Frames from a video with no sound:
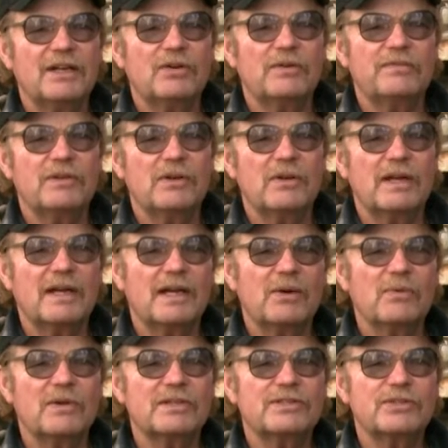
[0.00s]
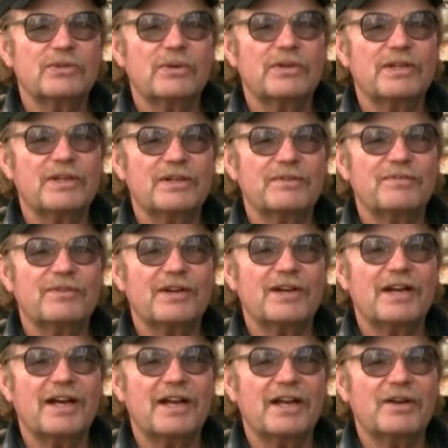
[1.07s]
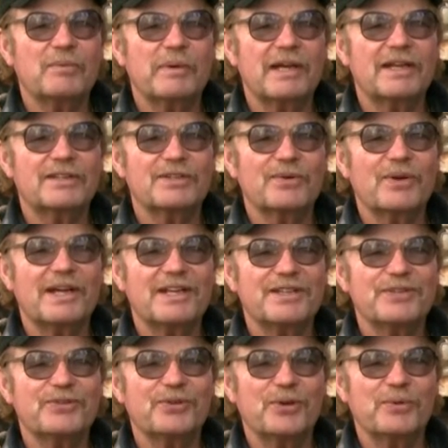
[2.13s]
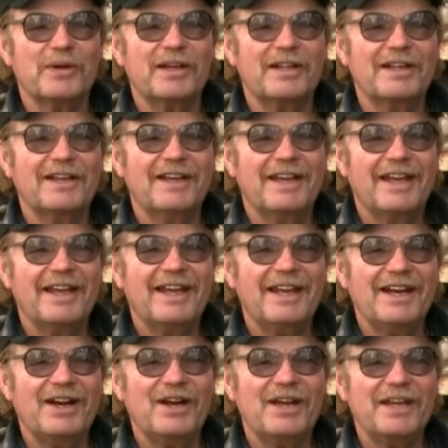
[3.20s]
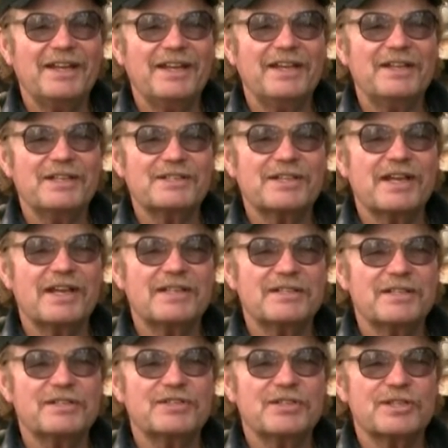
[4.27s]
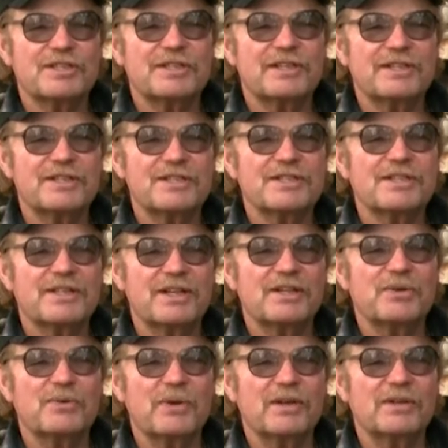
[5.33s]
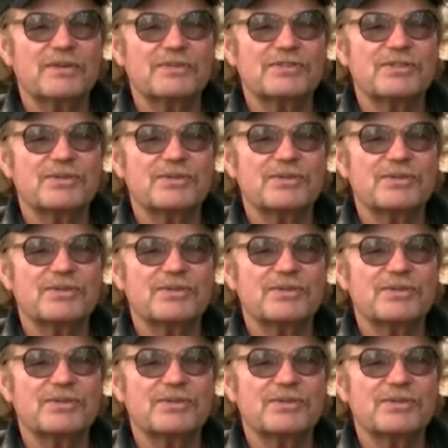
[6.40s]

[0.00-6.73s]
know, if you only got one tool, you can figure out how to make it the right tool. Well, in, our, in, in, this case, it's just, just another one of those